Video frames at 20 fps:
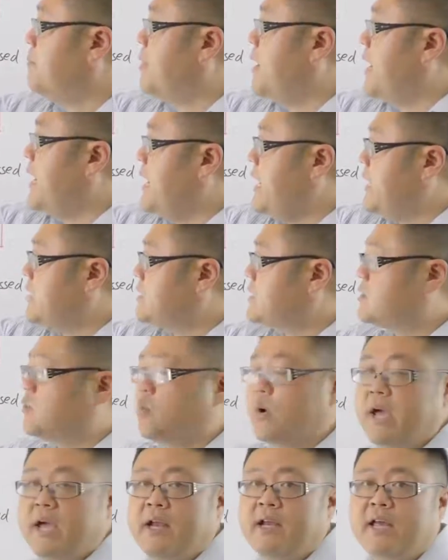by x
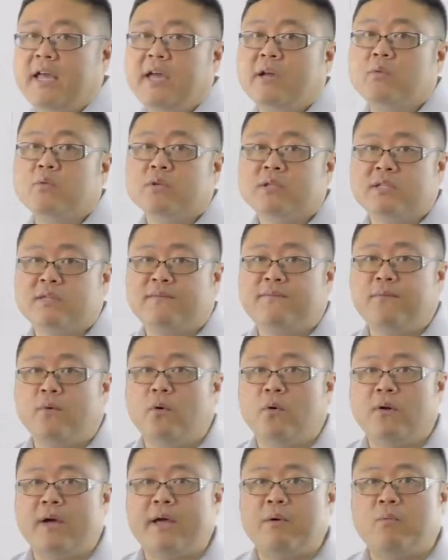squared equals to
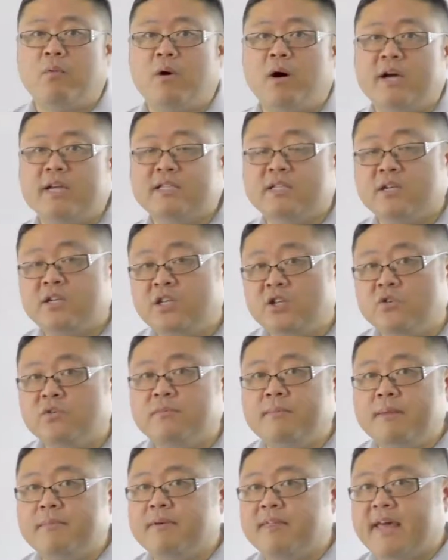4ay. So do you
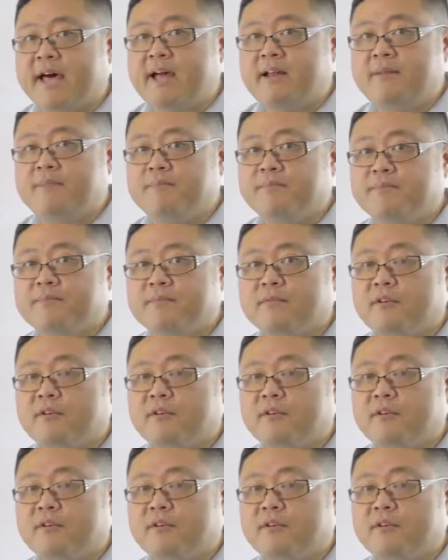remember that?